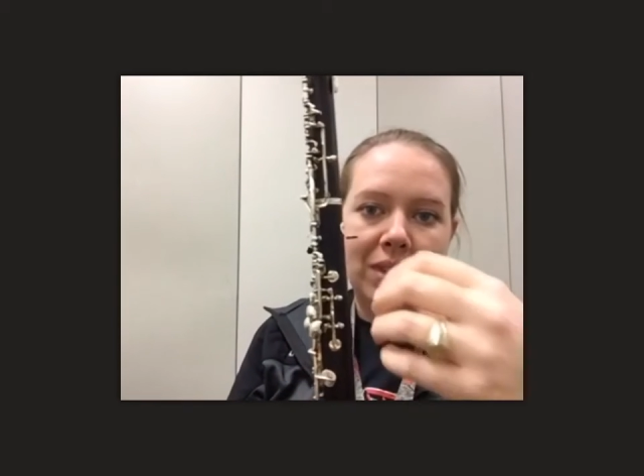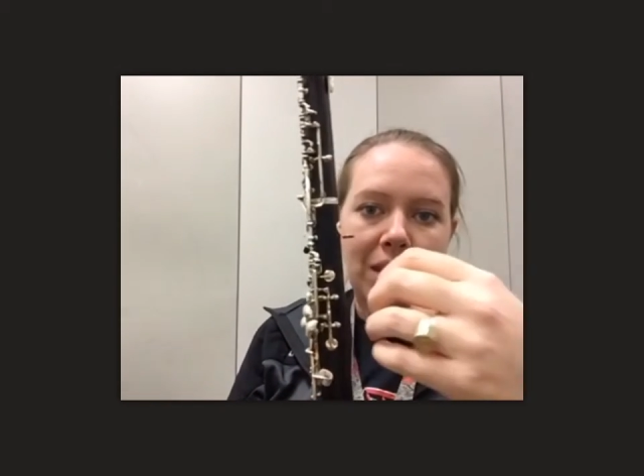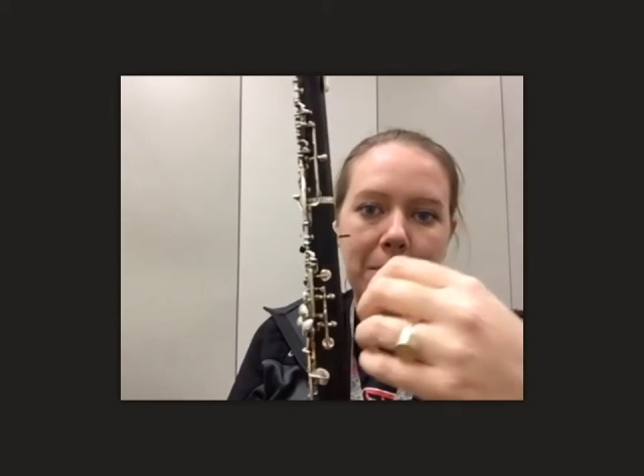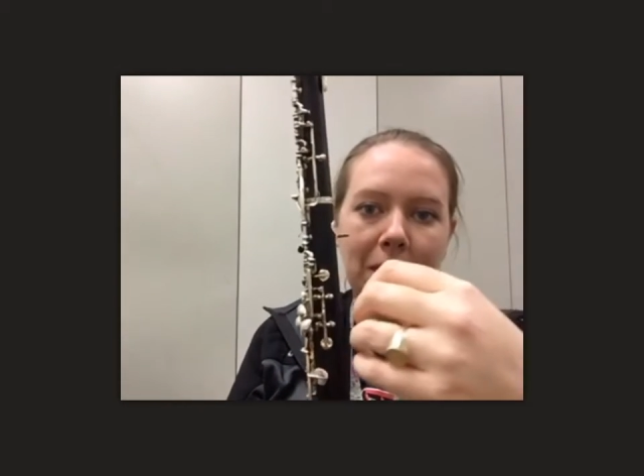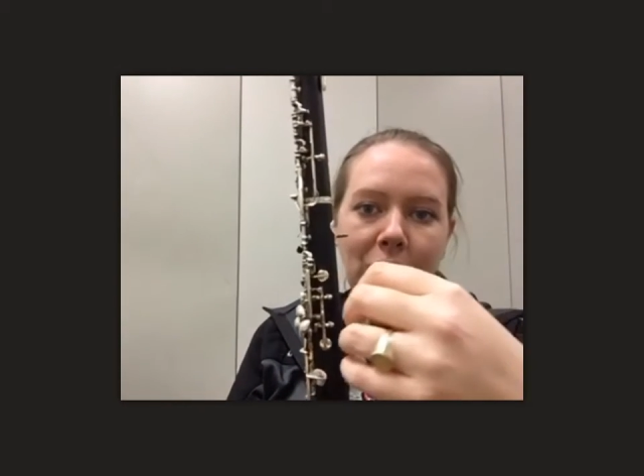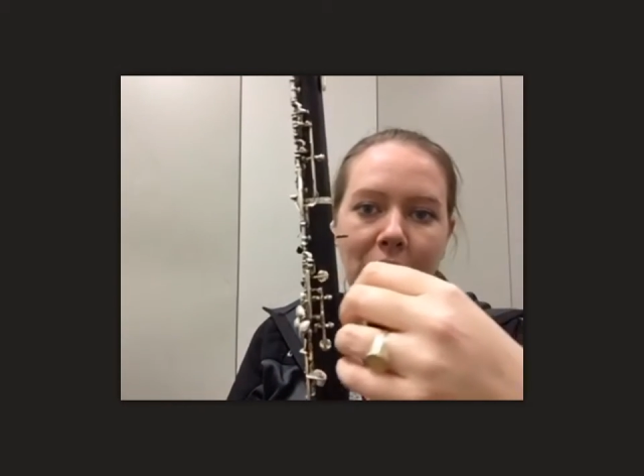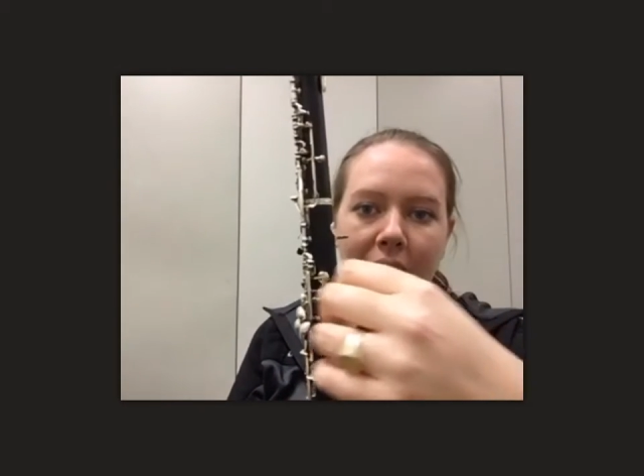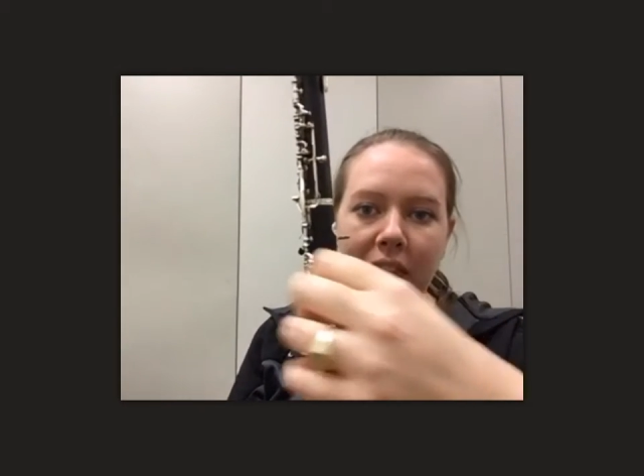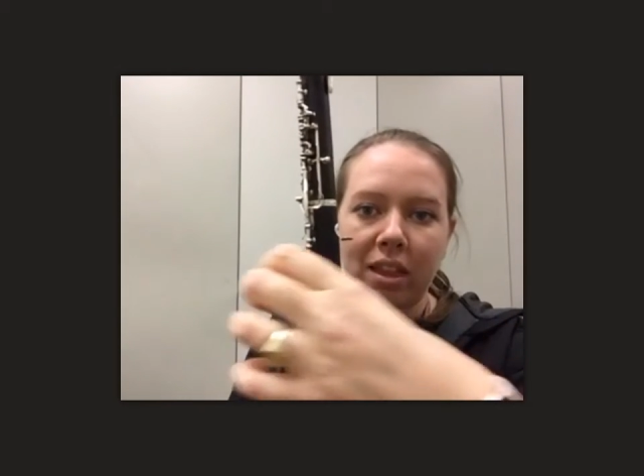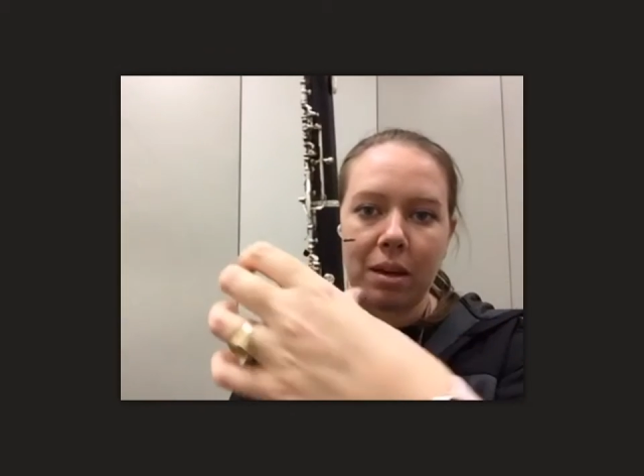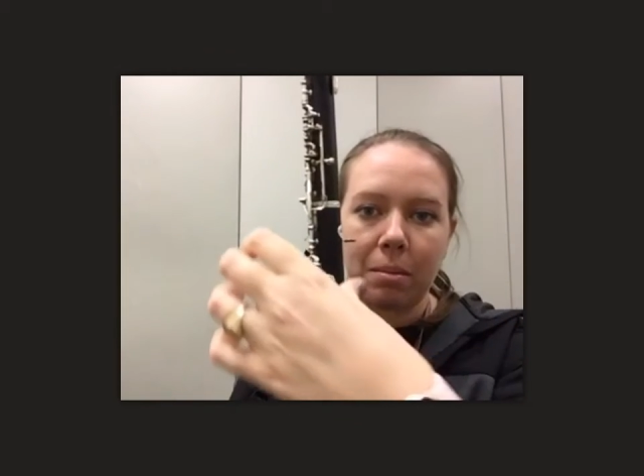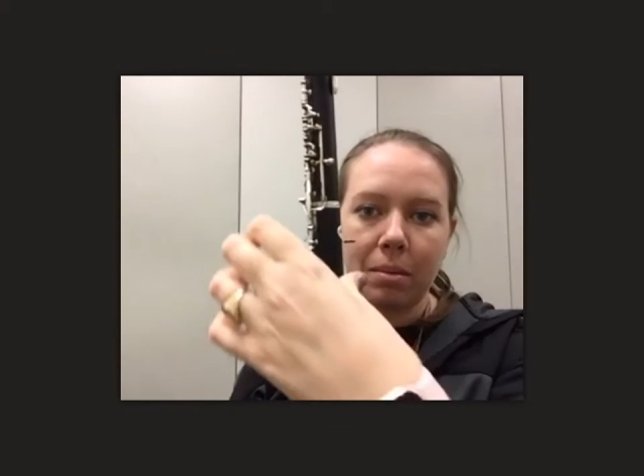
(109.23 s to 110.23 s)
My right
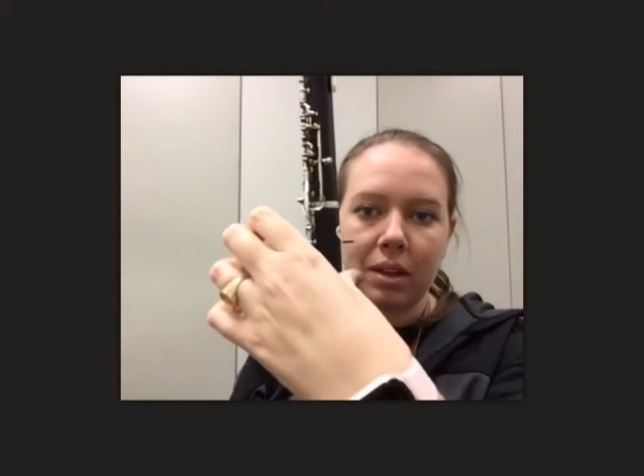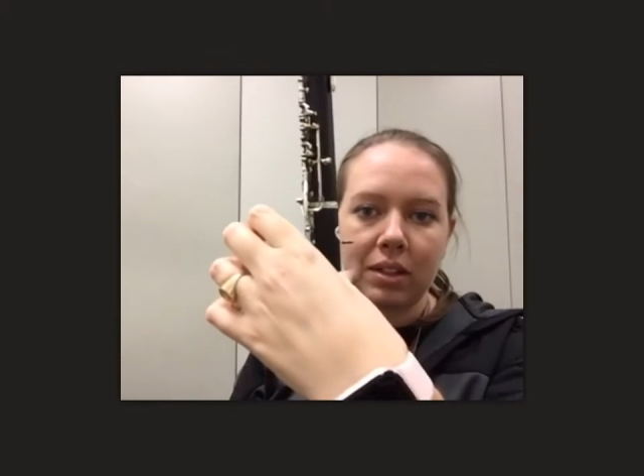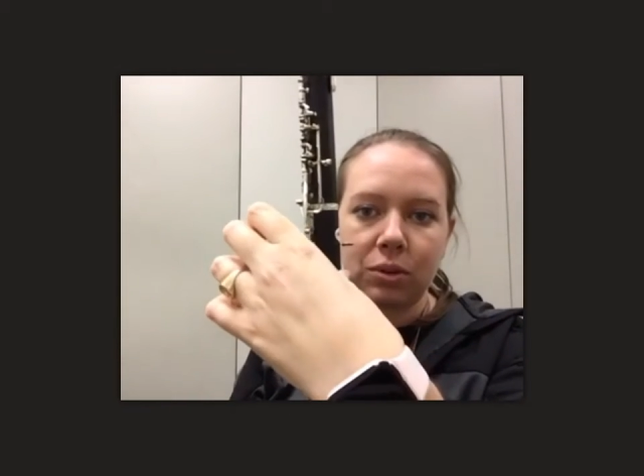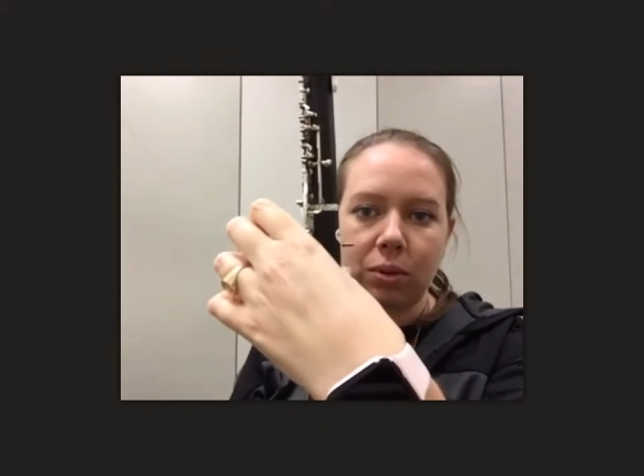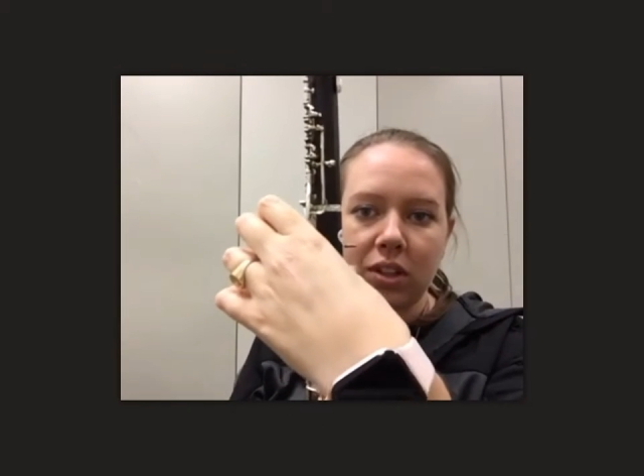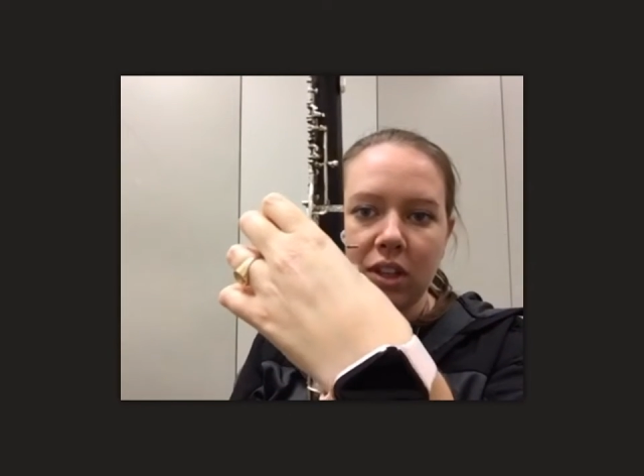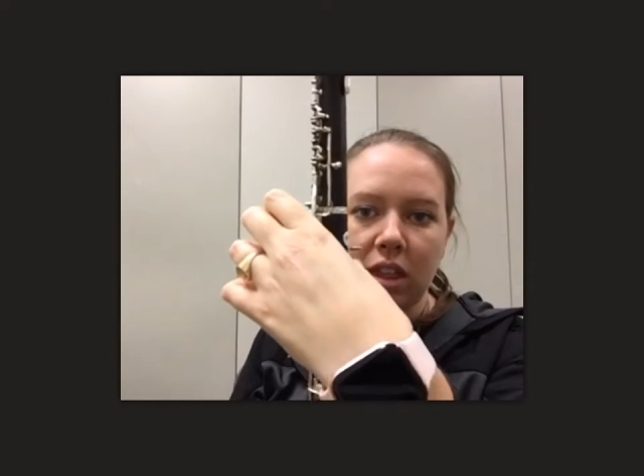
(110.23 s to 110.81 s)
thumb is going to